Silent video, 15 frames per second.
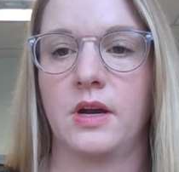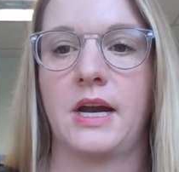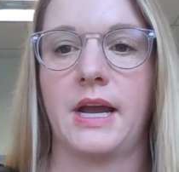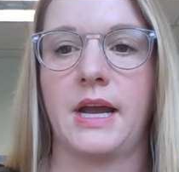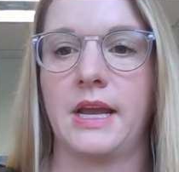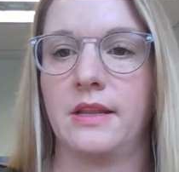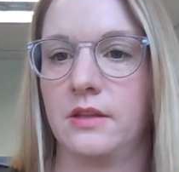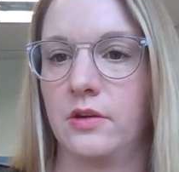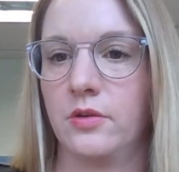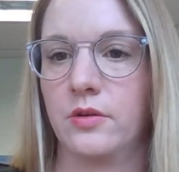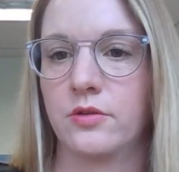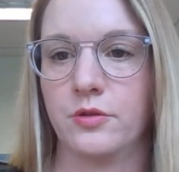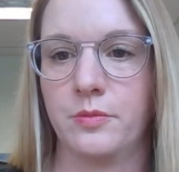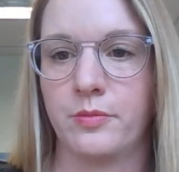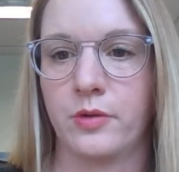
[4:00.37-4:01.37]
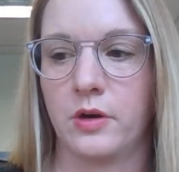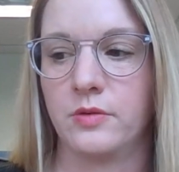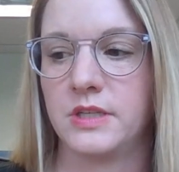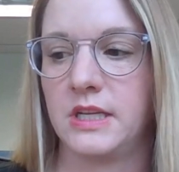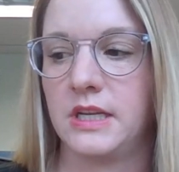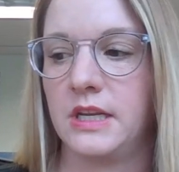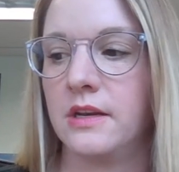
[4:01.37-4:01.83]
high and low crude
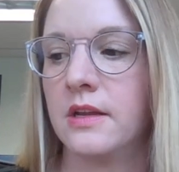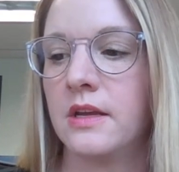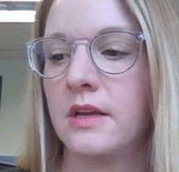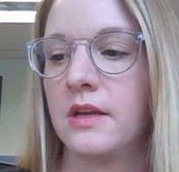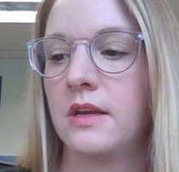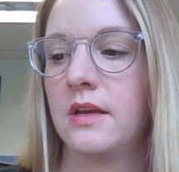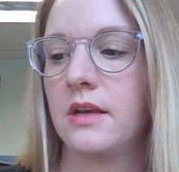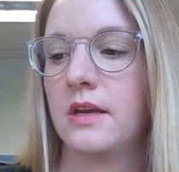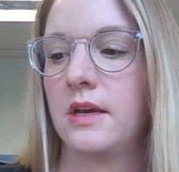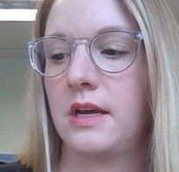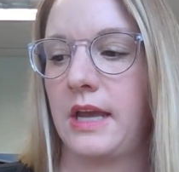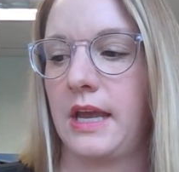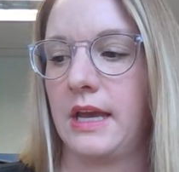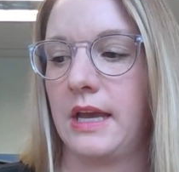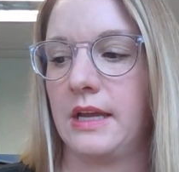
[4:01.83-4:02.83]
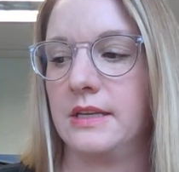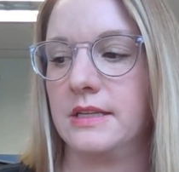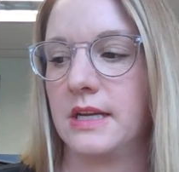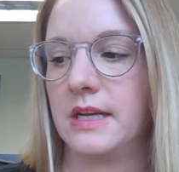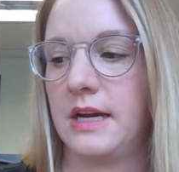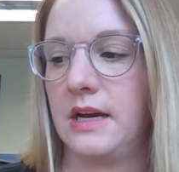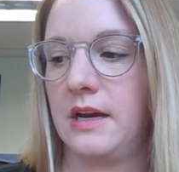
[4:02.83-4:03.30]
protein and
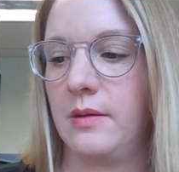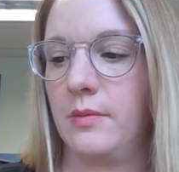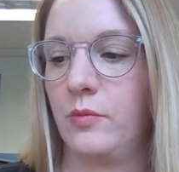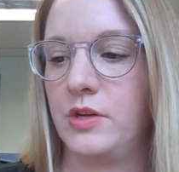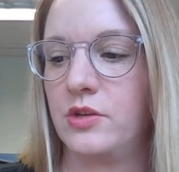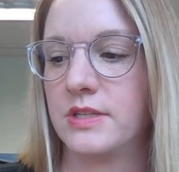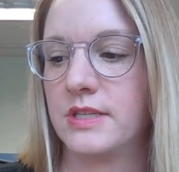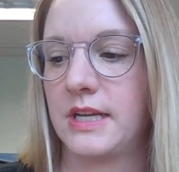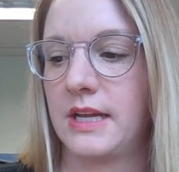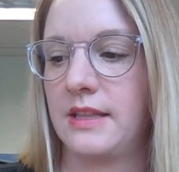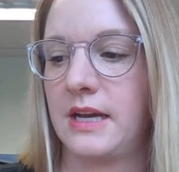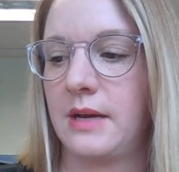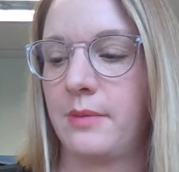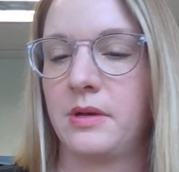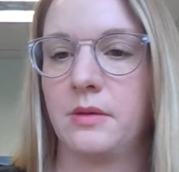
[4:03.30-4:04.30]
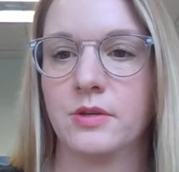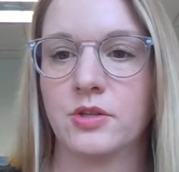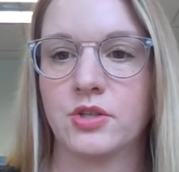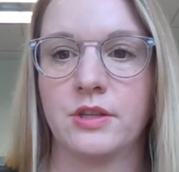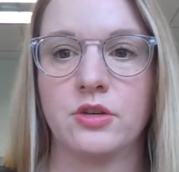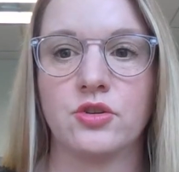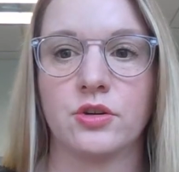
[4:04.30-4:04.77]
um, we just had that published
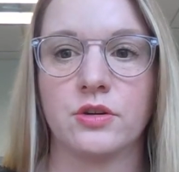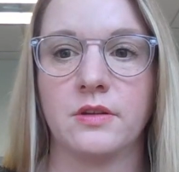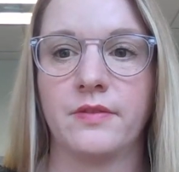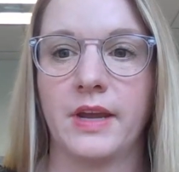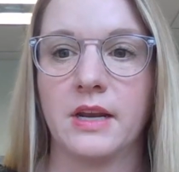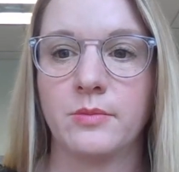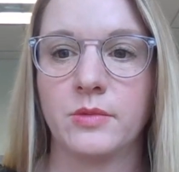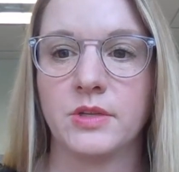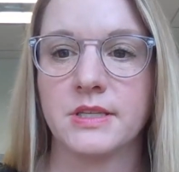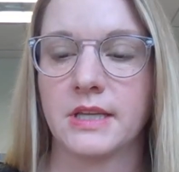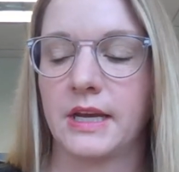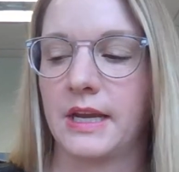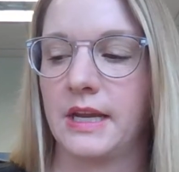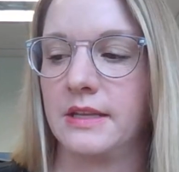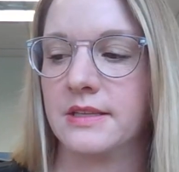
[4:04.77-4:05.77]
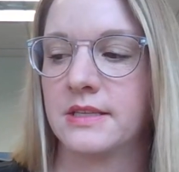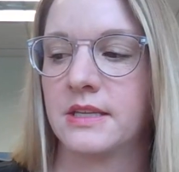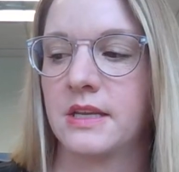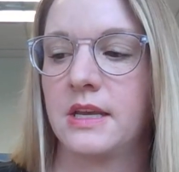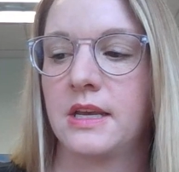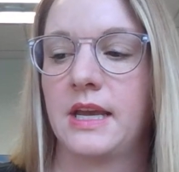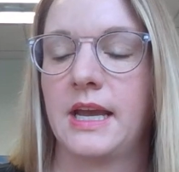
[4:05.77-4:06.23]
in the Journal of Animal Science.
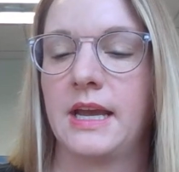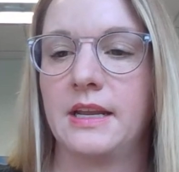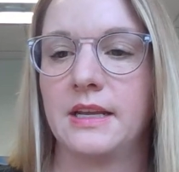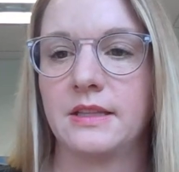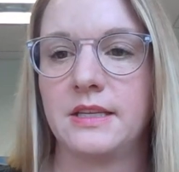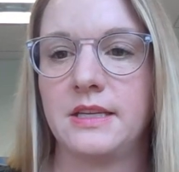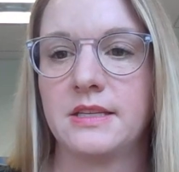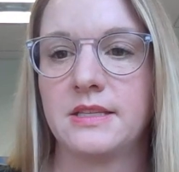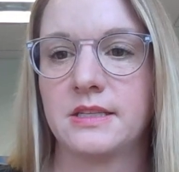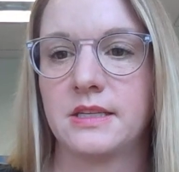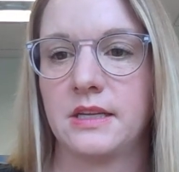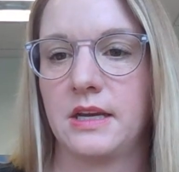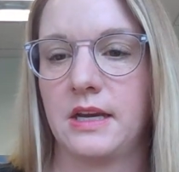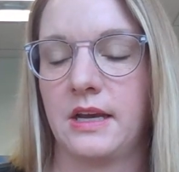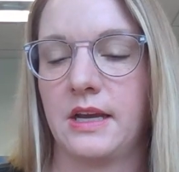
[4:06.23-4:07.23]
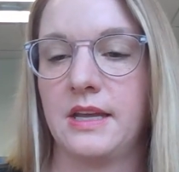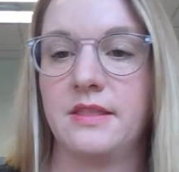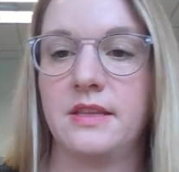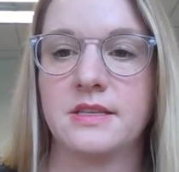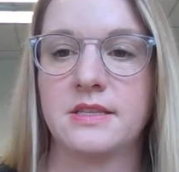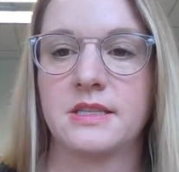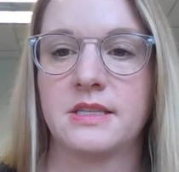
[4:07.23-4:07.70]
And at least uh, in
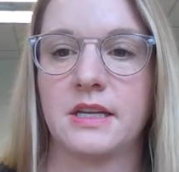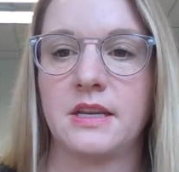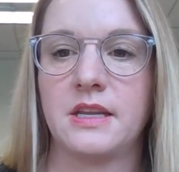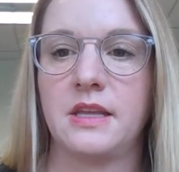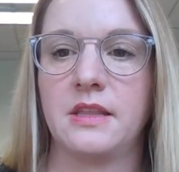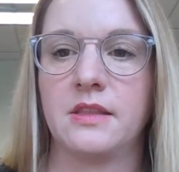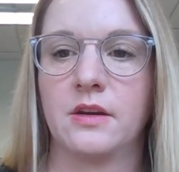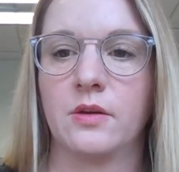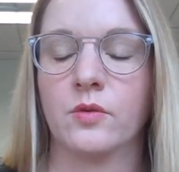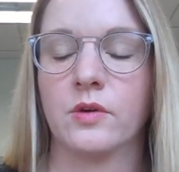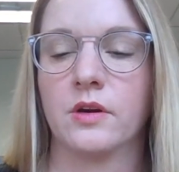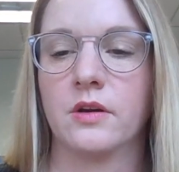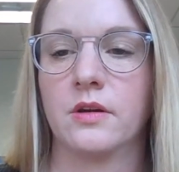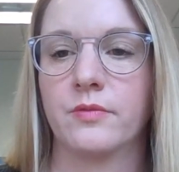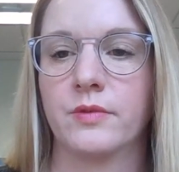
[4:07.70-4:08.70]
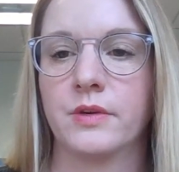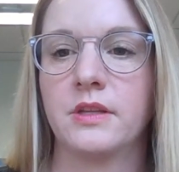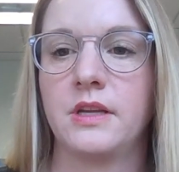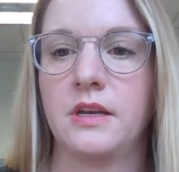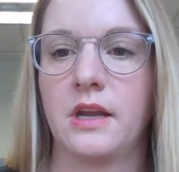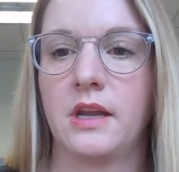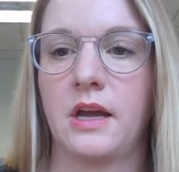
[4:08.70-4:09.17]
this study, there were
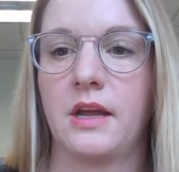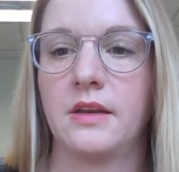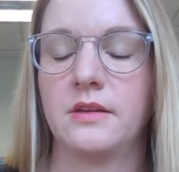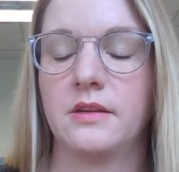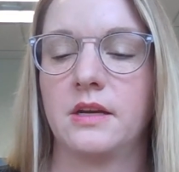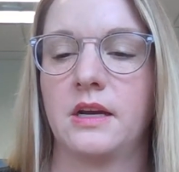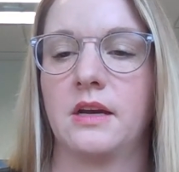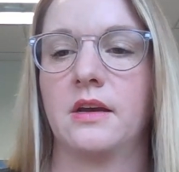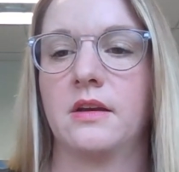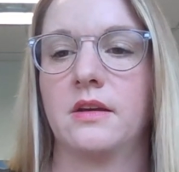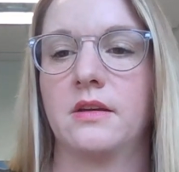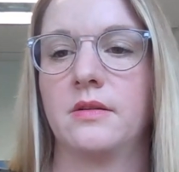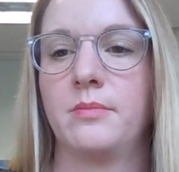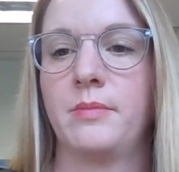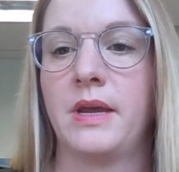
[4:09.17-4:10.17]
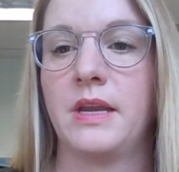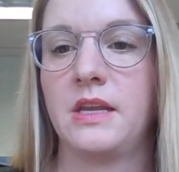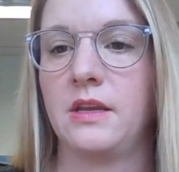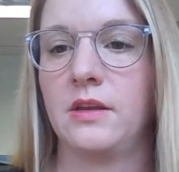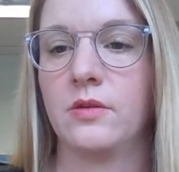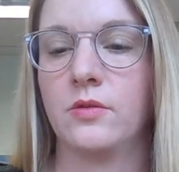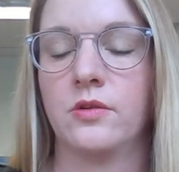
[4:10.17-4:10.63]
really not uh,
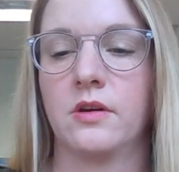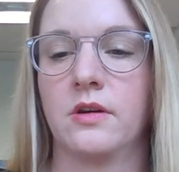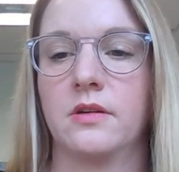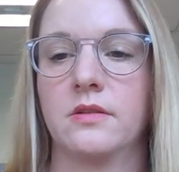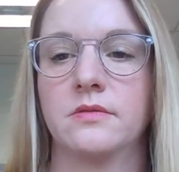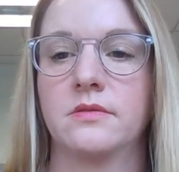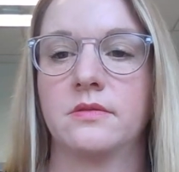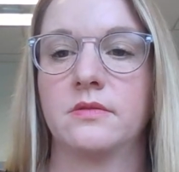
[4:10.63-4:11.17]
many or